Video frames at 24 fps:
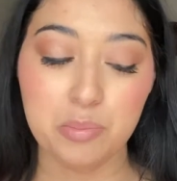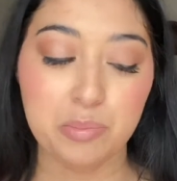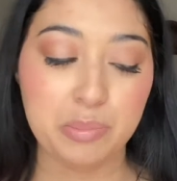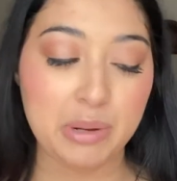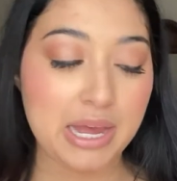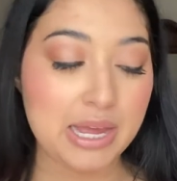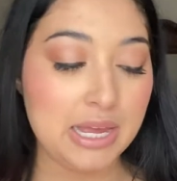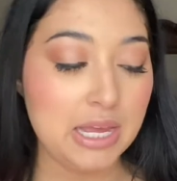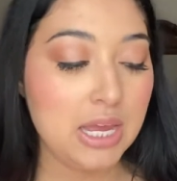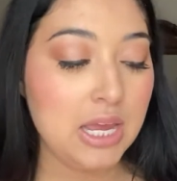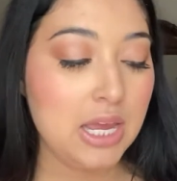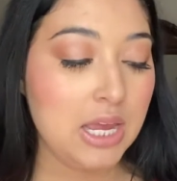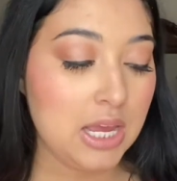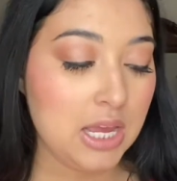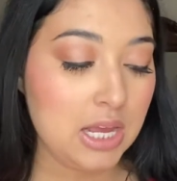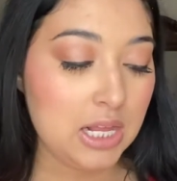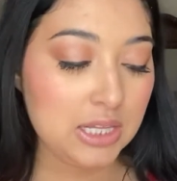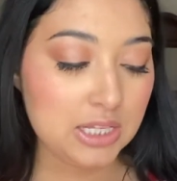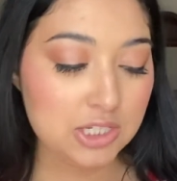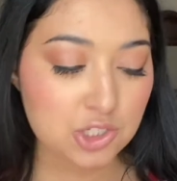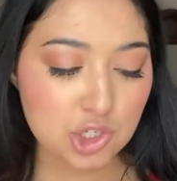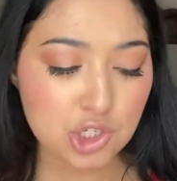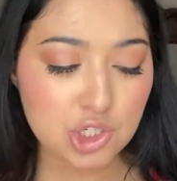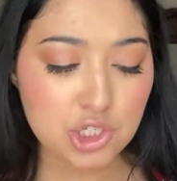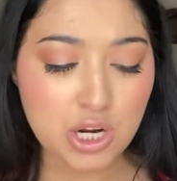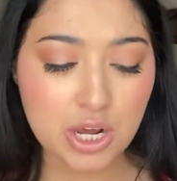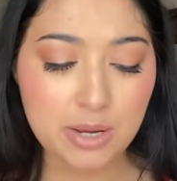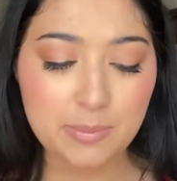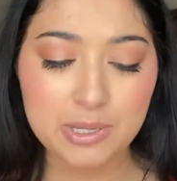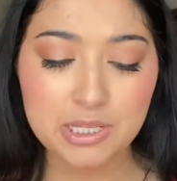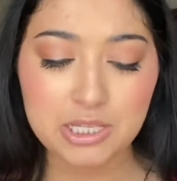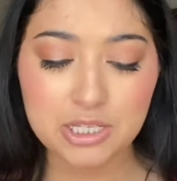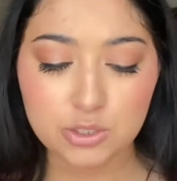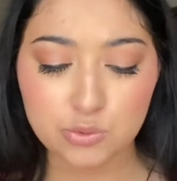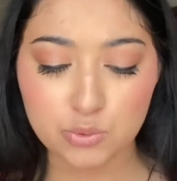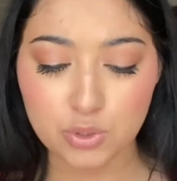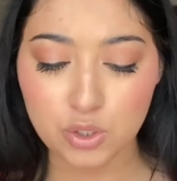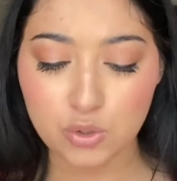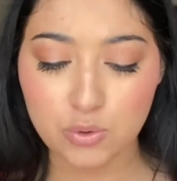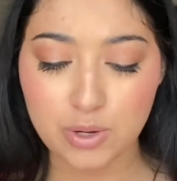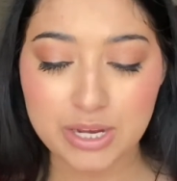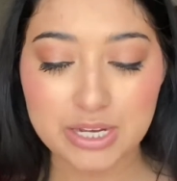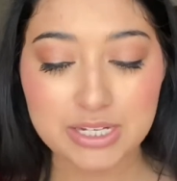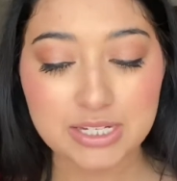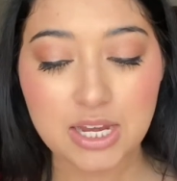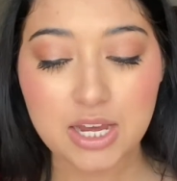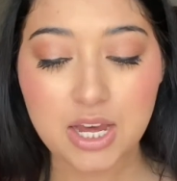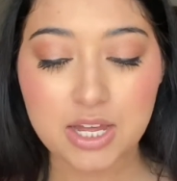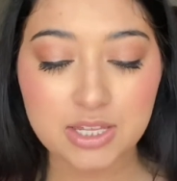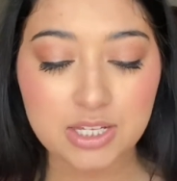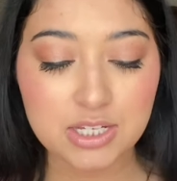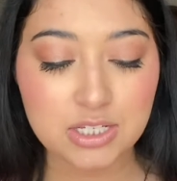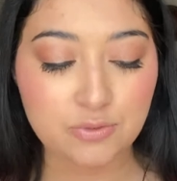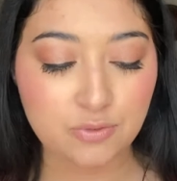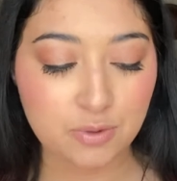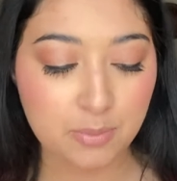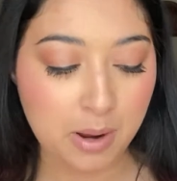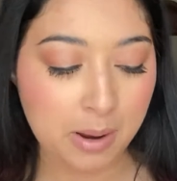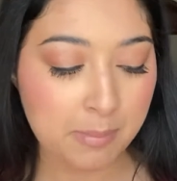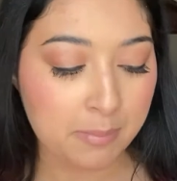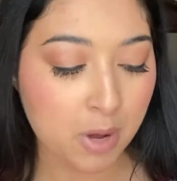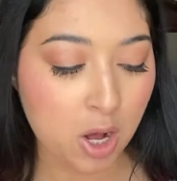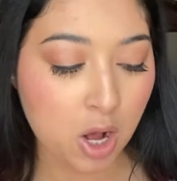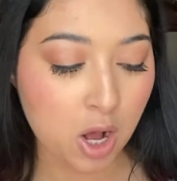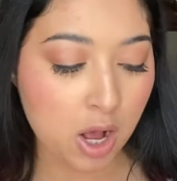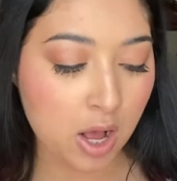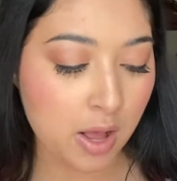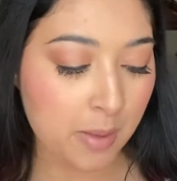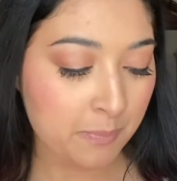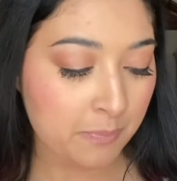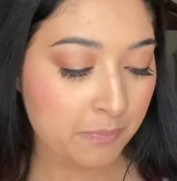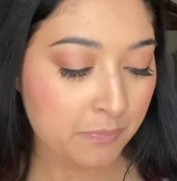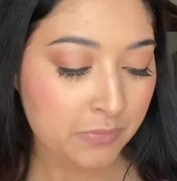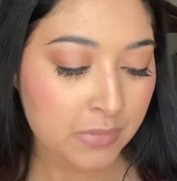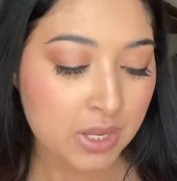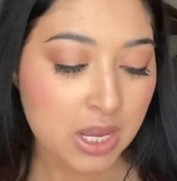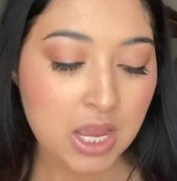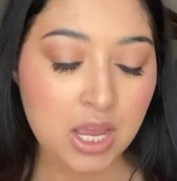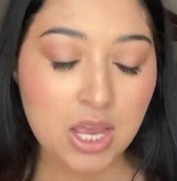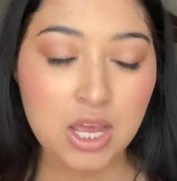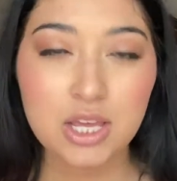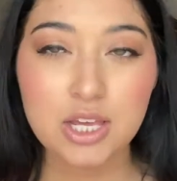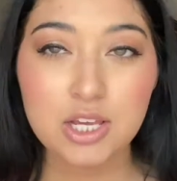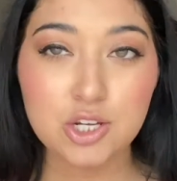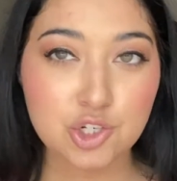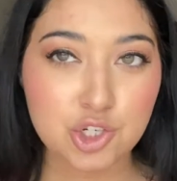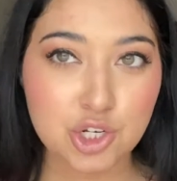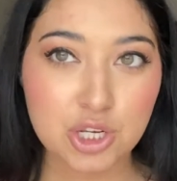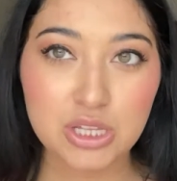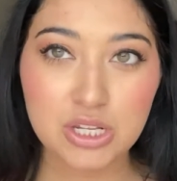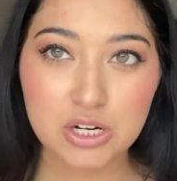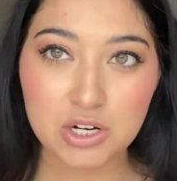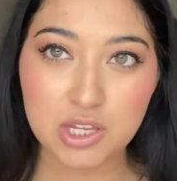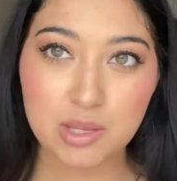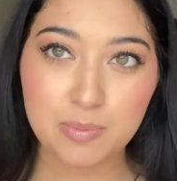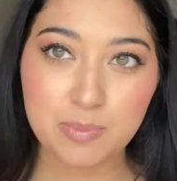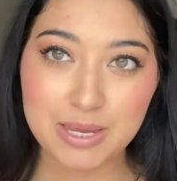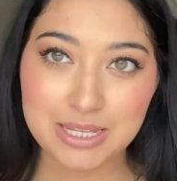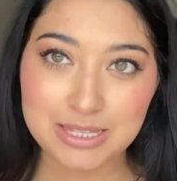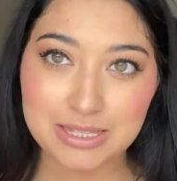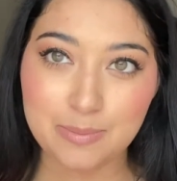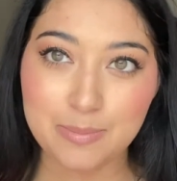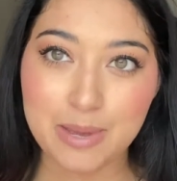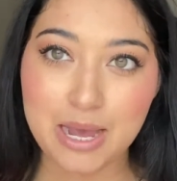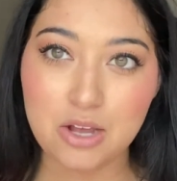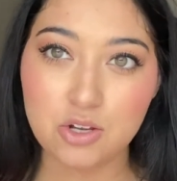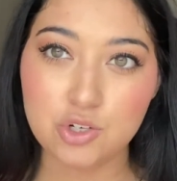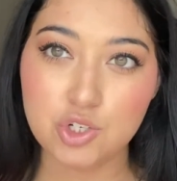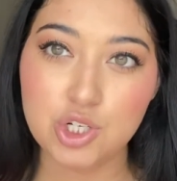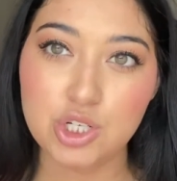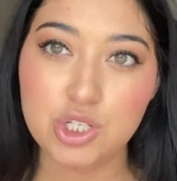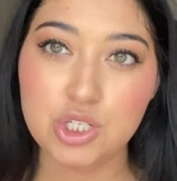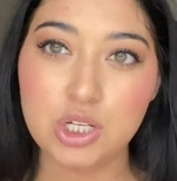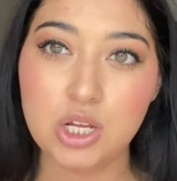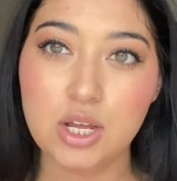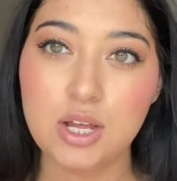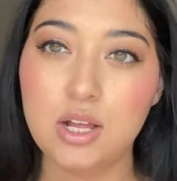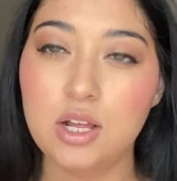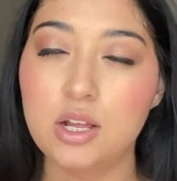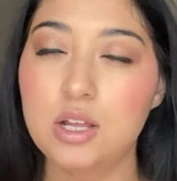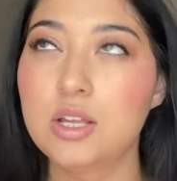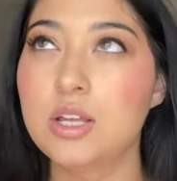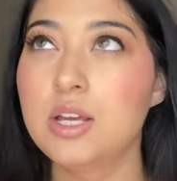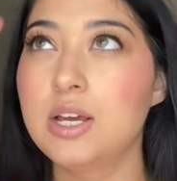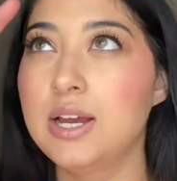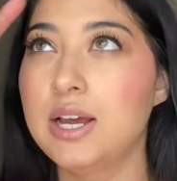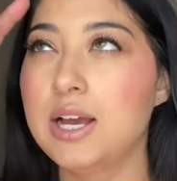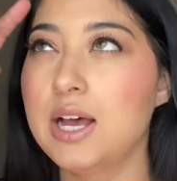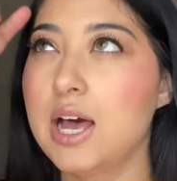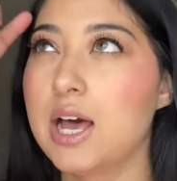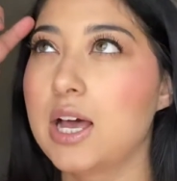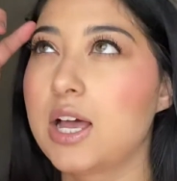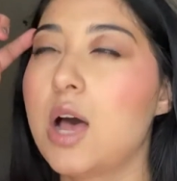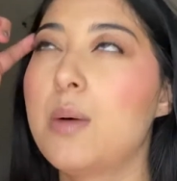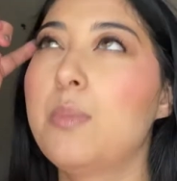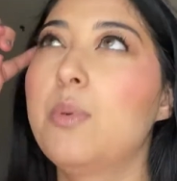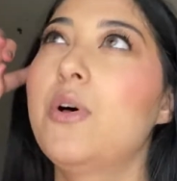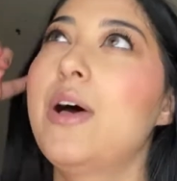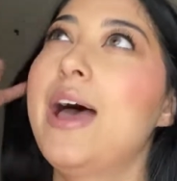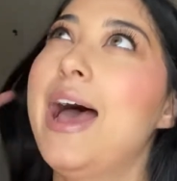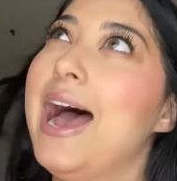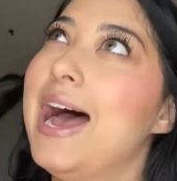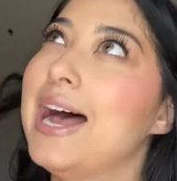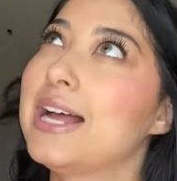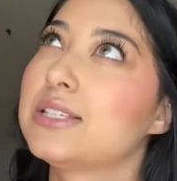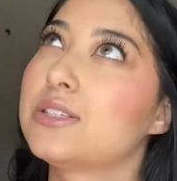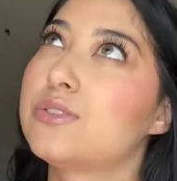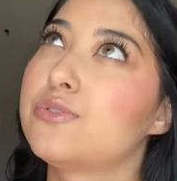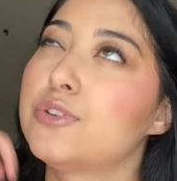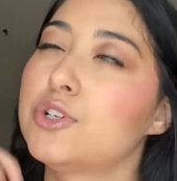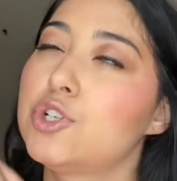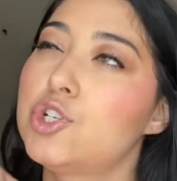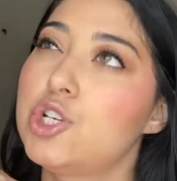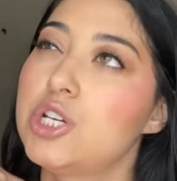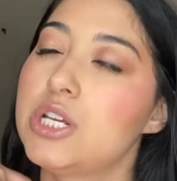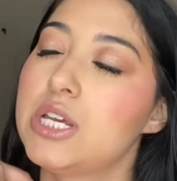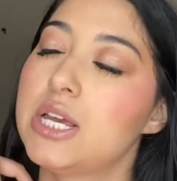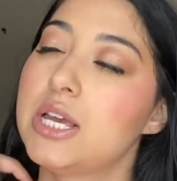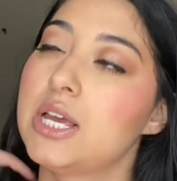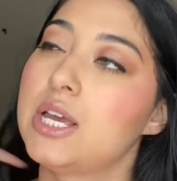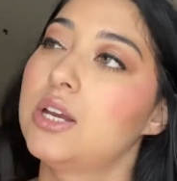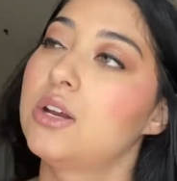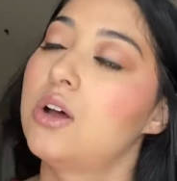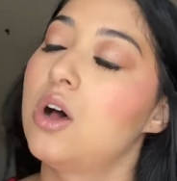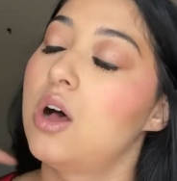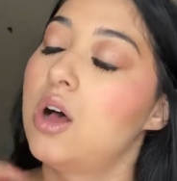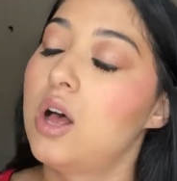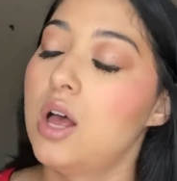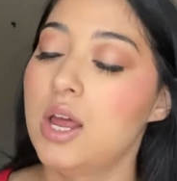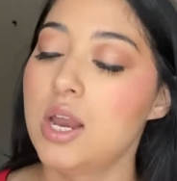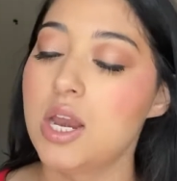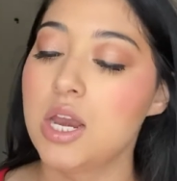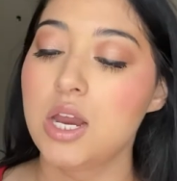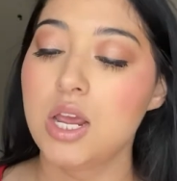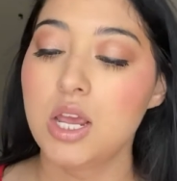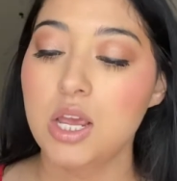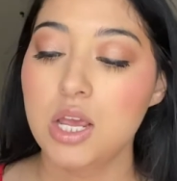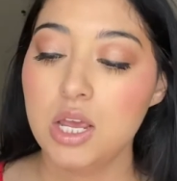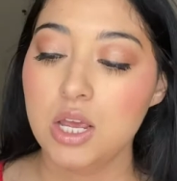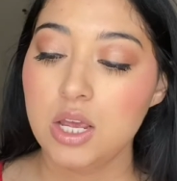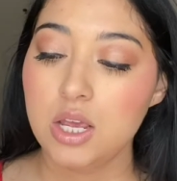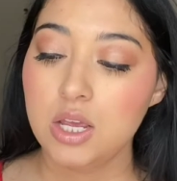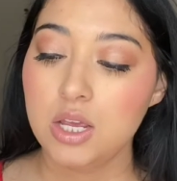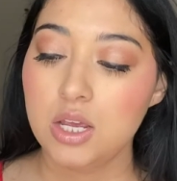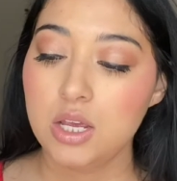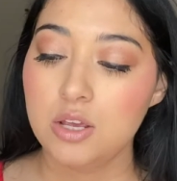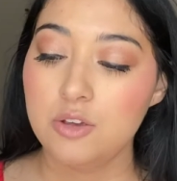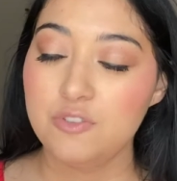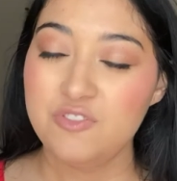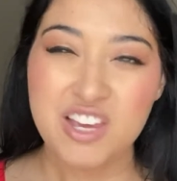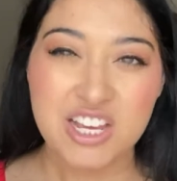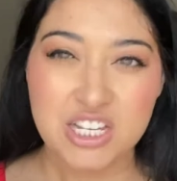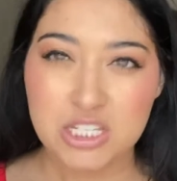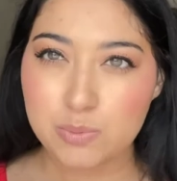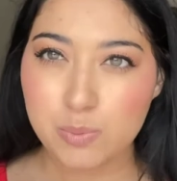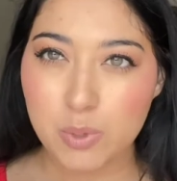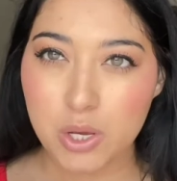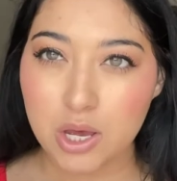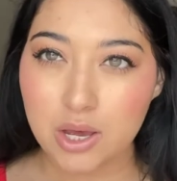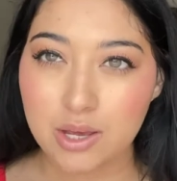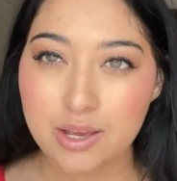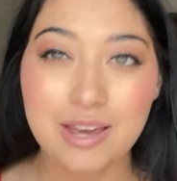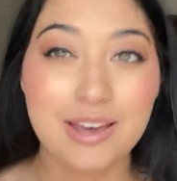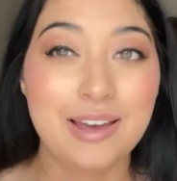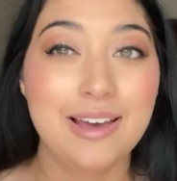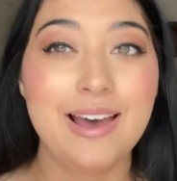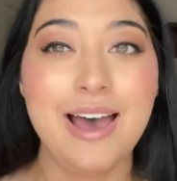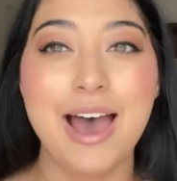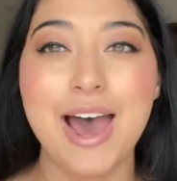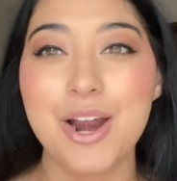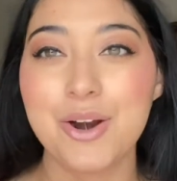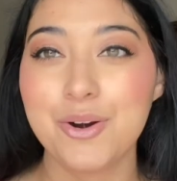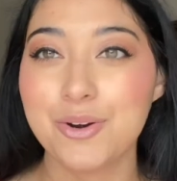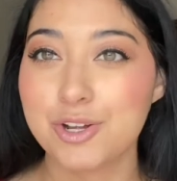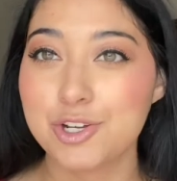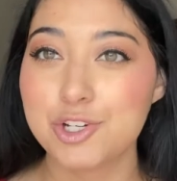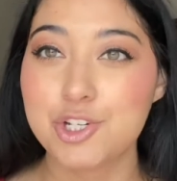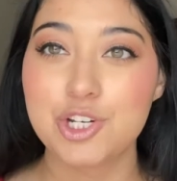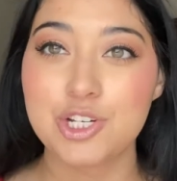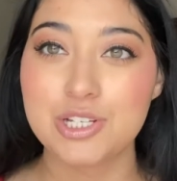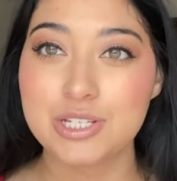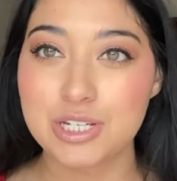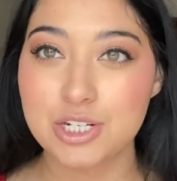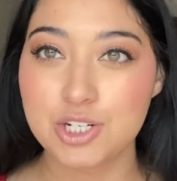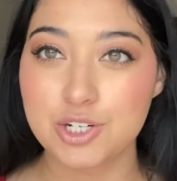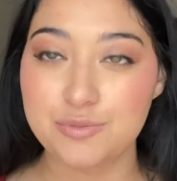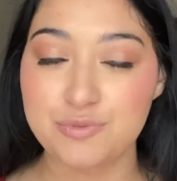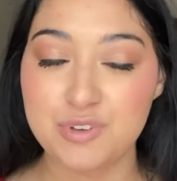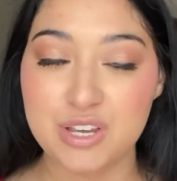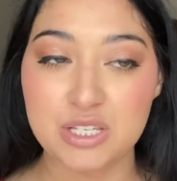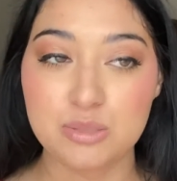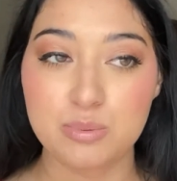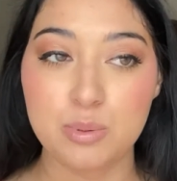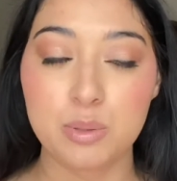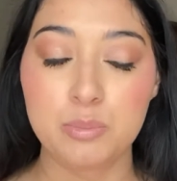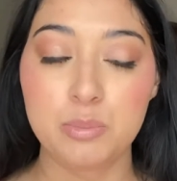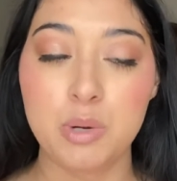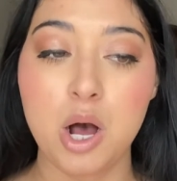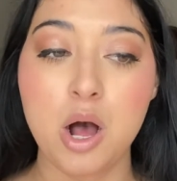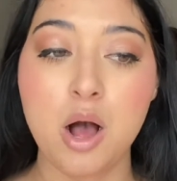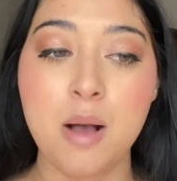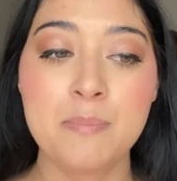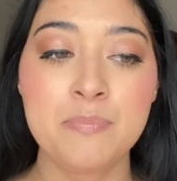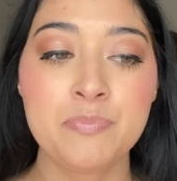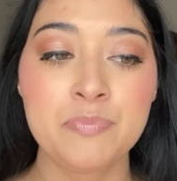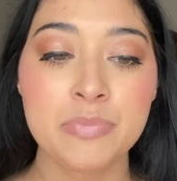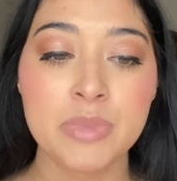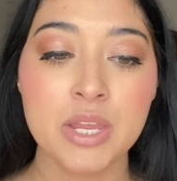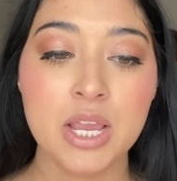But let's just talk about this real quick because I got these for my mom because she literally picked them out. She saw a couple ads for Shein on Facebook. I don't know, she's such a Facebook mom.